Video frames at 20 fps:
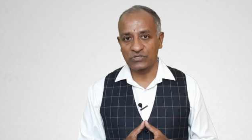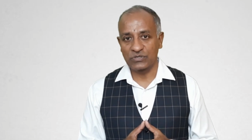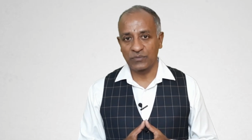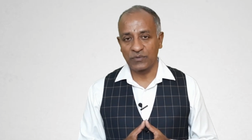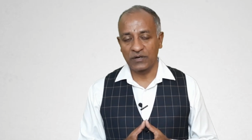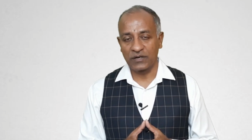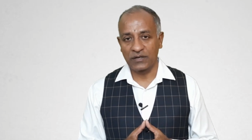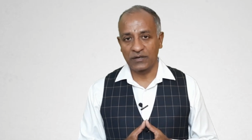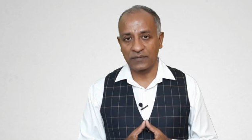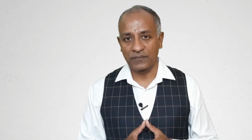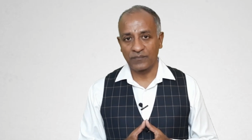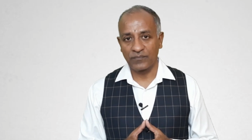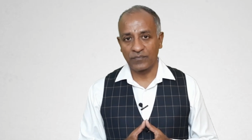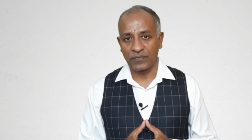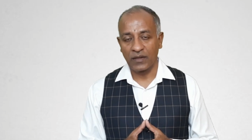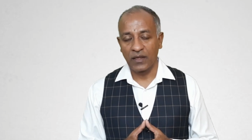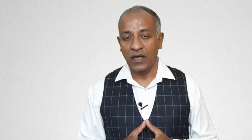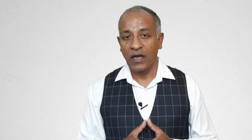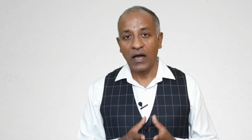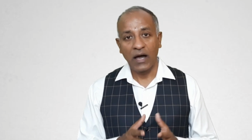to be done.
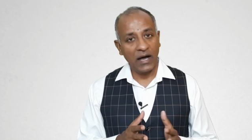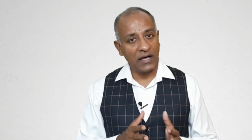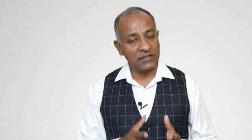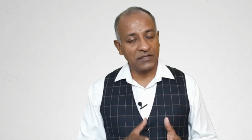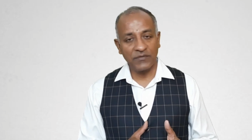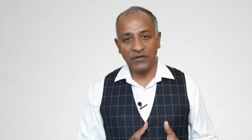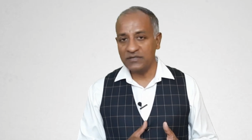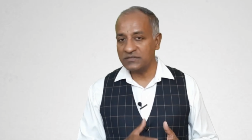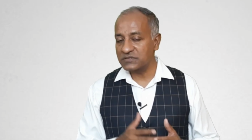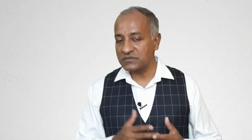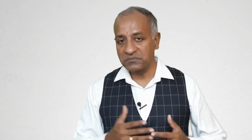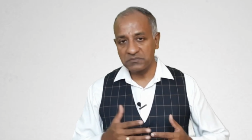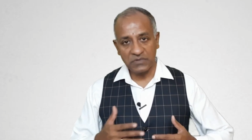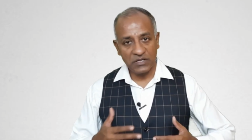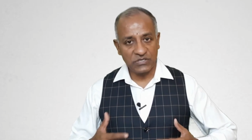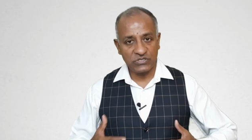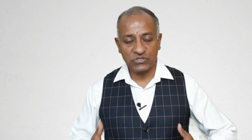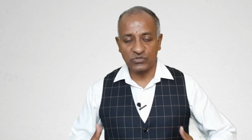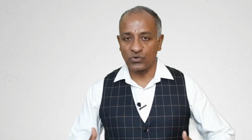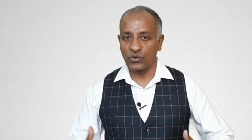Otherwise, there
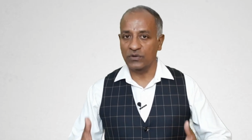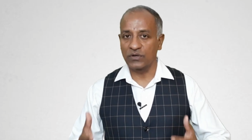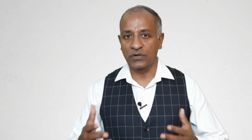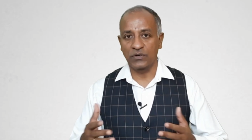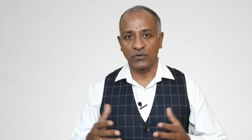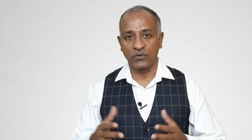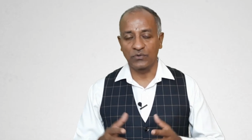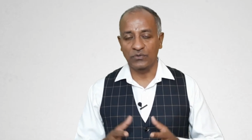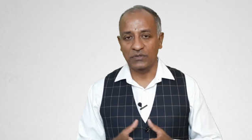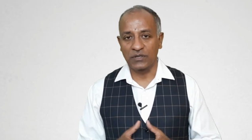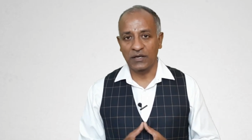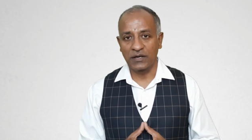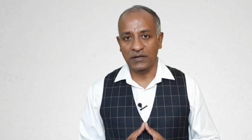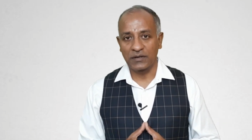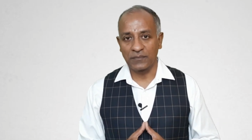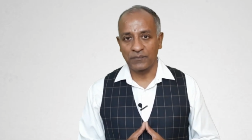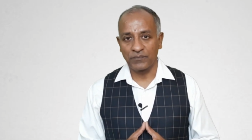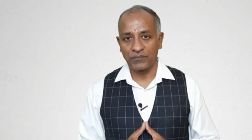is no need to do that.